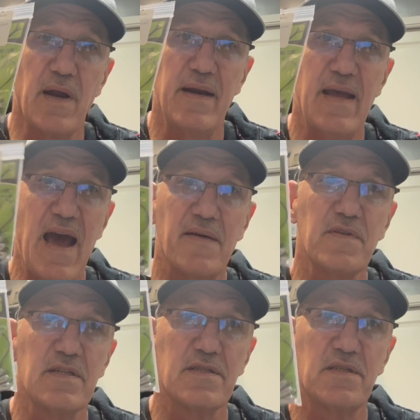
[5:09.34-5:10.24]
I
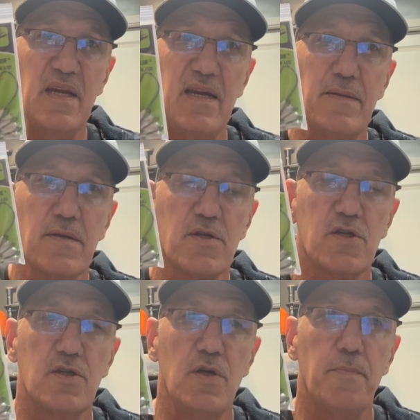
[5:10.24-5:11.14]
haven't seen the
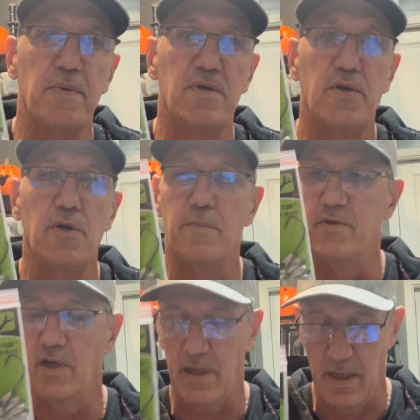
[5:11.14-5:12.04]
stupid tube
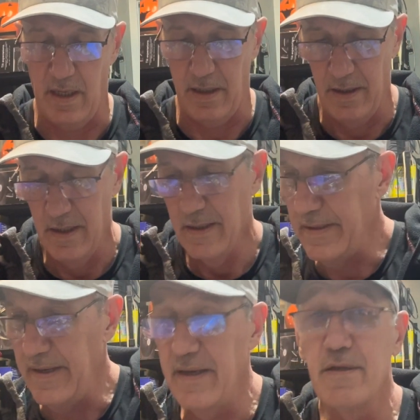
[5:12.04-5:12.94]
jig head.
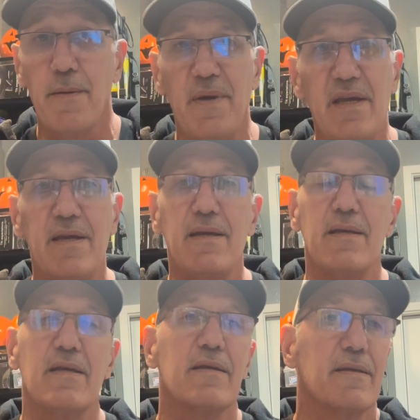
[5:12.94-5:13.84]
And to
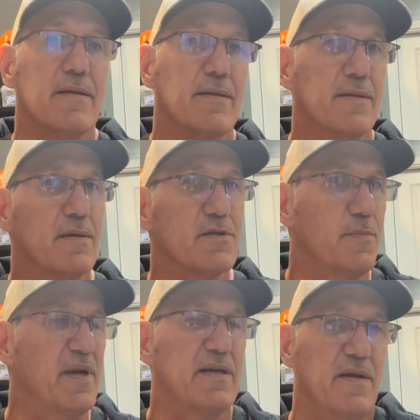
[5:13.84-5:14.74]
me, there's a
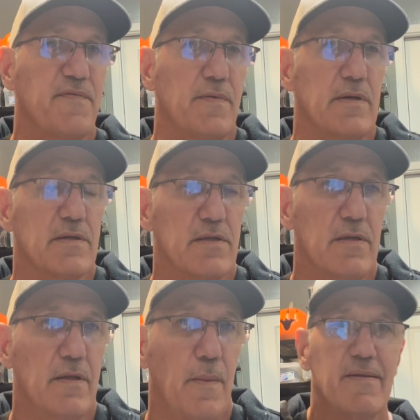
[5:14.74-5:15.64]
big difference.
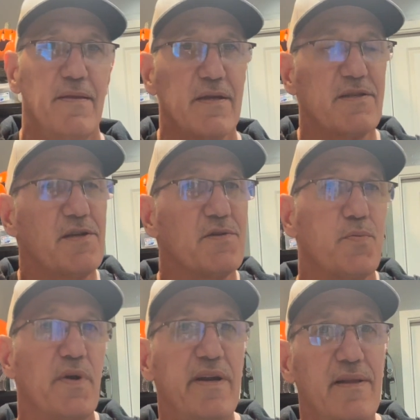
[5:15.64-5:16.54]
This is
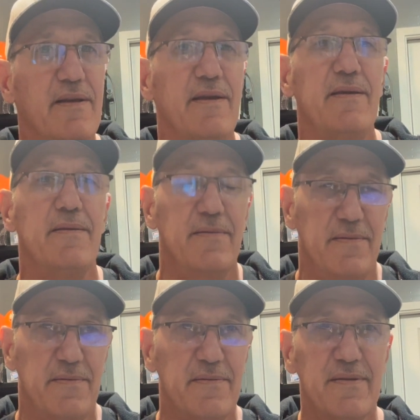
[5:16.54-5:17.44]
really
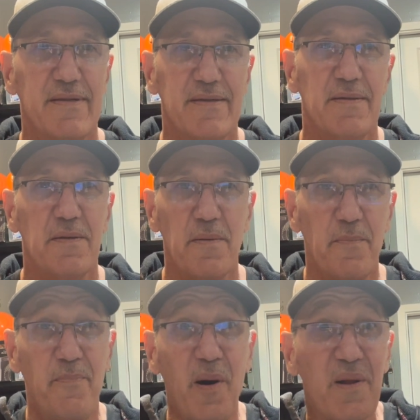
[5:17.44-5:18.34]

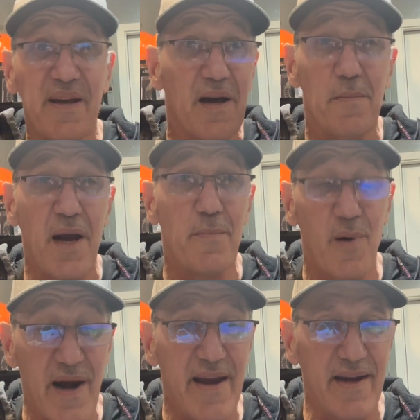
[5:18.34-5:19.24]
pulling on my
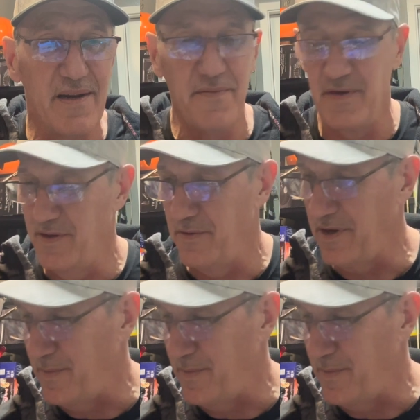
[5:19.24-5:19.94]
brain, if you know what I